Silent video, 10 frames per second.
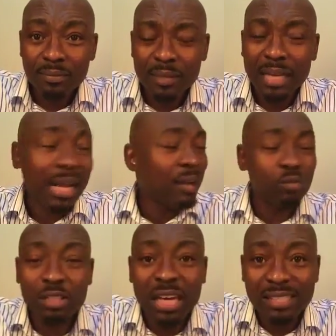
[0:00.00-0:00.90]
The car,
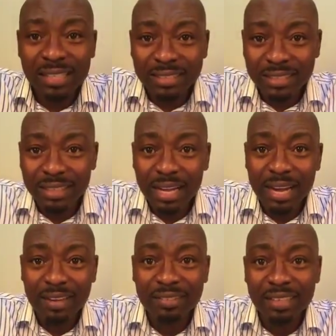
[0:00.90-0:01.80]
which accident did the car
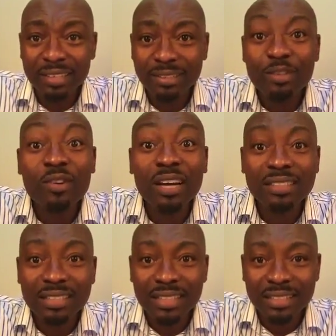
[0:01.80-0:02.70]
have again? No
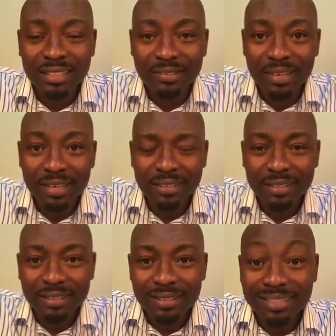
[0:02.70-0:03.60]
accident anywhere.
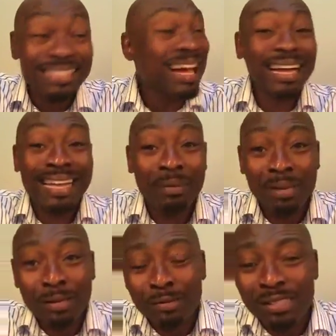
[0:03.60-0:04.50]
These are
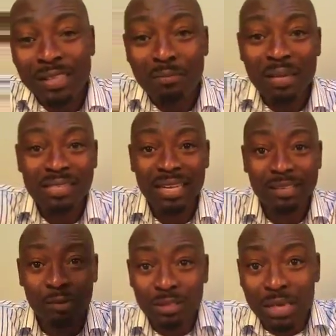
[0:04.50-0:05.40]
chemicals they mix, like
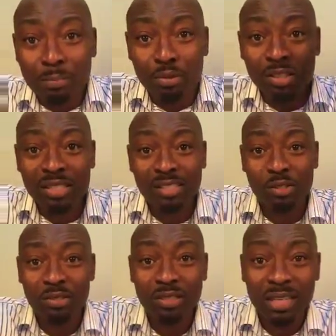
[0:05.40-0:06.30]
the one that Bushiri is
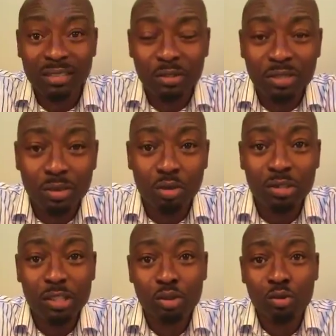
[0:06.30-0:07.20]
doing and using to
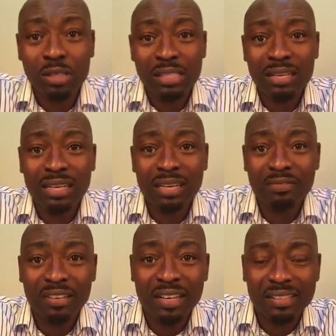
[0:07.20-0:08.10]
destroy Southern
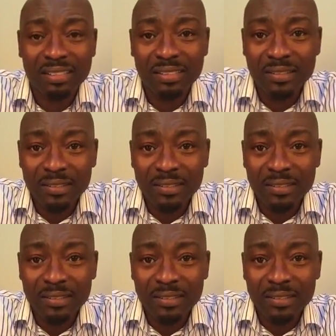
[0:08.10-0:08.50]
Africans.